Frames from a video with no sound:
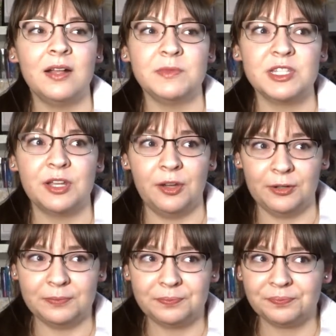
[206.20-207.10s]

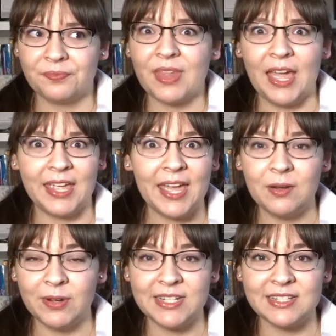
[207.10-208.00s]
so I
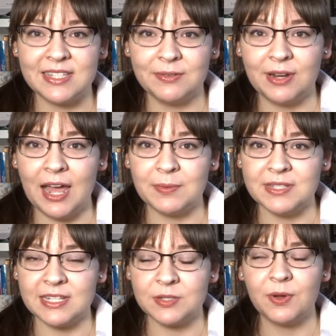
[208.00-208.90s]
can't wait to see what
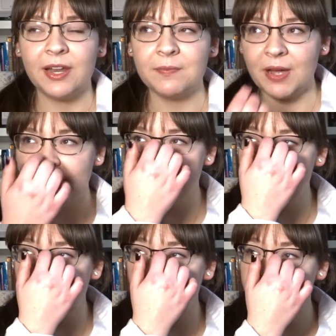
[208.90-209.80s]
happens this one. And by the
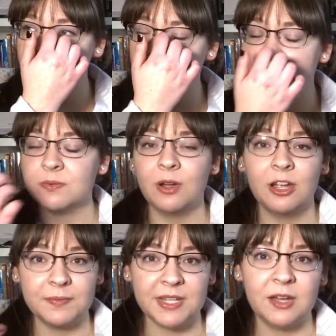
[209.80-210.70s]
time this one
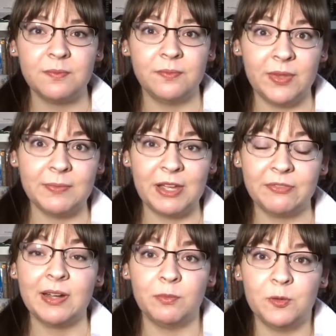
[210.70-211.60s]
comes out, me and my
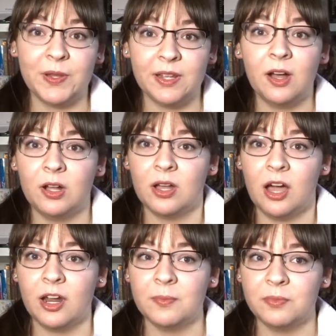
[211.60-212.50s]
friend would be all
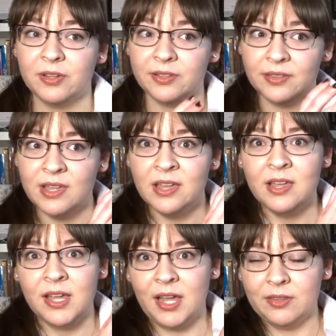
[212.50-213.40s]
caught up with
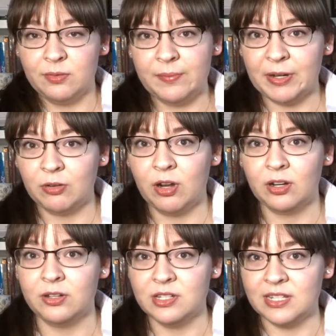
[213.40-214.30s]
the Remnant
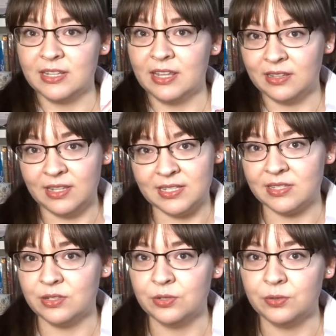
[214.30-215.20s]
Chronicles and then
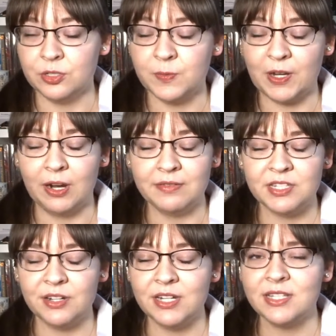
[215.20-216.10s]
this new spin-off
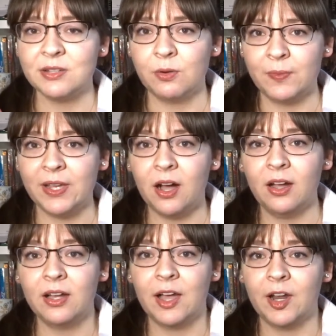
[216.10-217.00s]
series, so we'll be
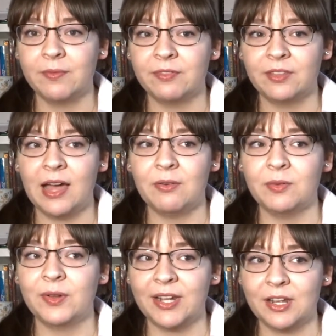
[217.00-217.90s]
all caught up for that
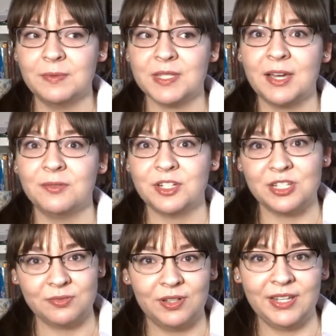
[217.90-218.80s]
one when it comes out, which
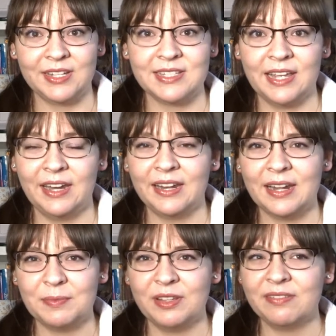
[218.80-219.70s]
is really exciting. And
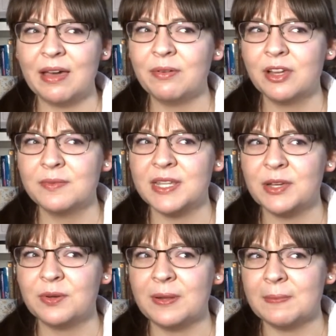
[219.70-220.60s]
I believe that one comes
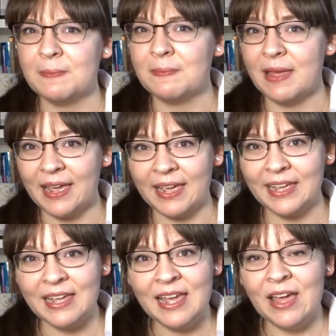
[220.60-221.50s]
out in
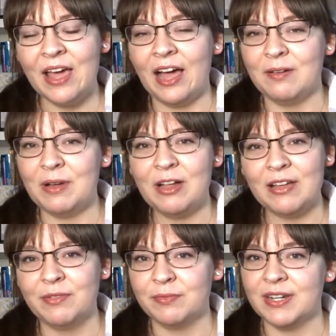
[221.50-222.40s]
May. I'll
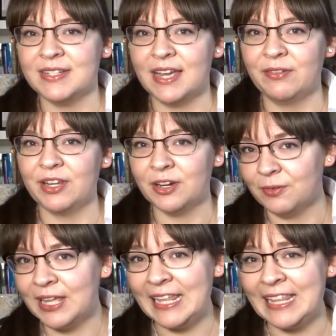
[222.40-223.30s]
have them written down here
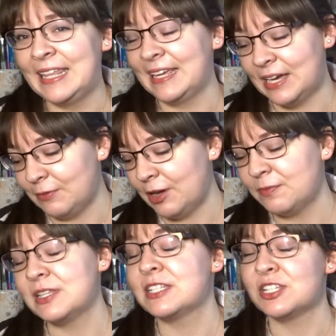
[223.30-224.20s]
when they come
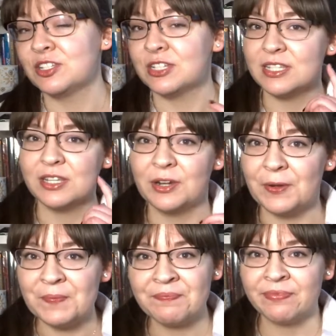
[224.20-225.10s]
out. This is just, you
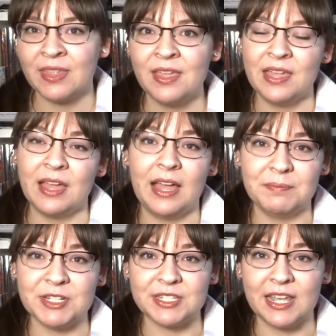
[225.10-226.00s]
know,
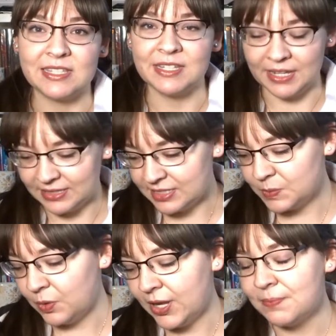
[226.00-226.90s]
I'm just guessing at this
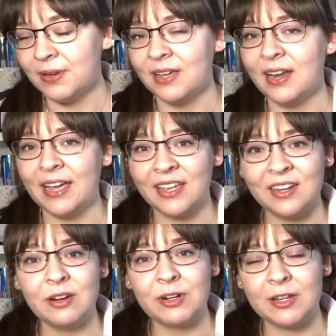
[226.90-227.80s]
point, but I
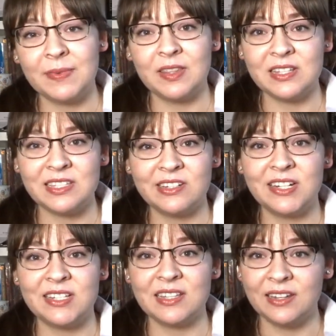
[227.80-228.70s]
cannot recommend this
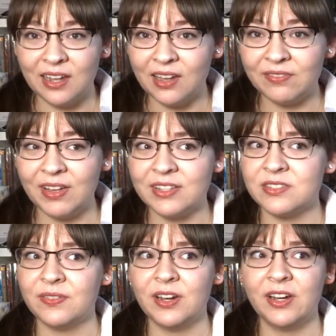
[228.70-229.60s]
series enough.
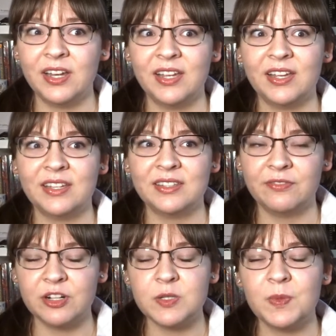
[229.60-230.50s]
It's very, the
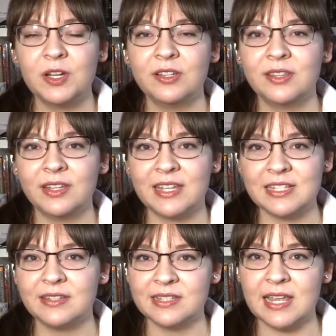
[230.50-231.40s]
first book, The
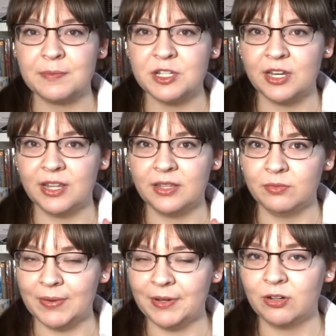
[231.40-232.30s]
Kiss of Deception in the
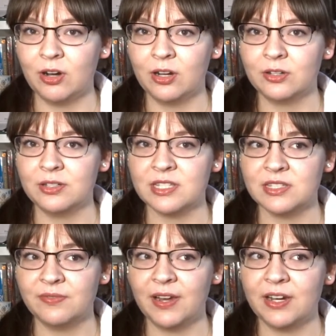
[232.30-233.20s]
Remnant Chronicles,
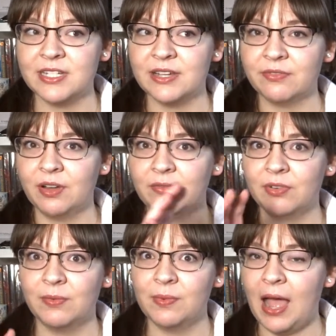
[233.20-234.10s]
is very different
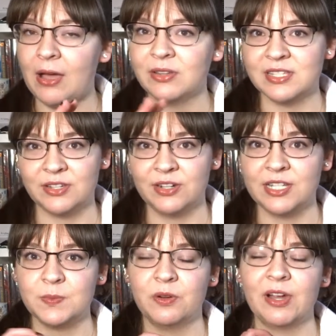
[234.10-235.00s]
from how the
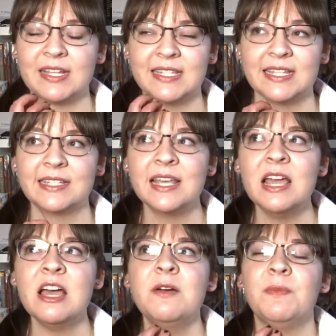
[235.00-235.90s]
series progresses,
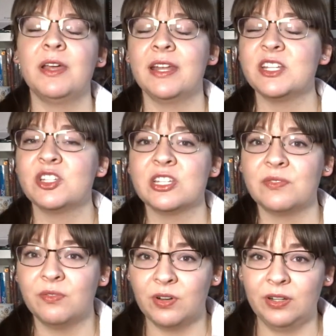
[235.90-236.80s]
but it's
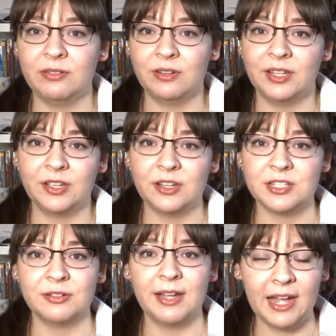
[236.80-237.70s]
just really, really good.
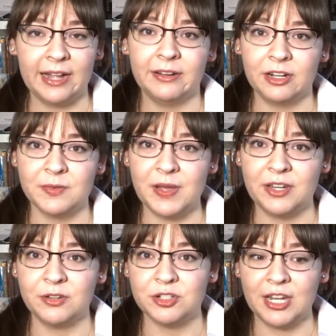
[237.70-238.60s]
So I highly
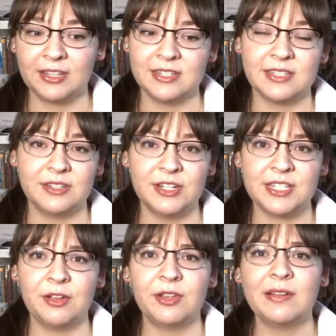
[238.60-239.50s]
recommend you check this
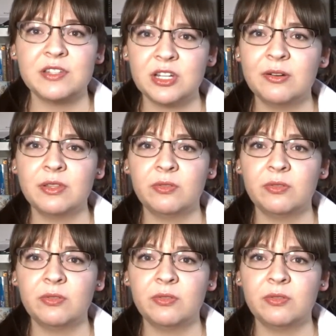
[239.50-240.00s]
series out. You have to start with